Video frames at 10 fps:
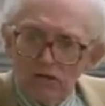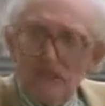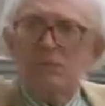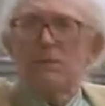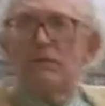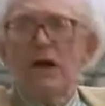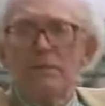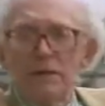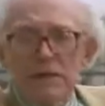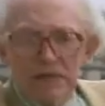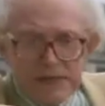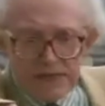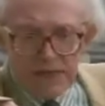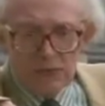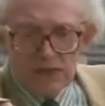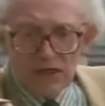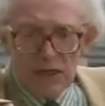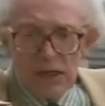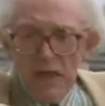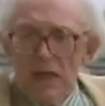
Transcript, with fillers: system of government, he said, was a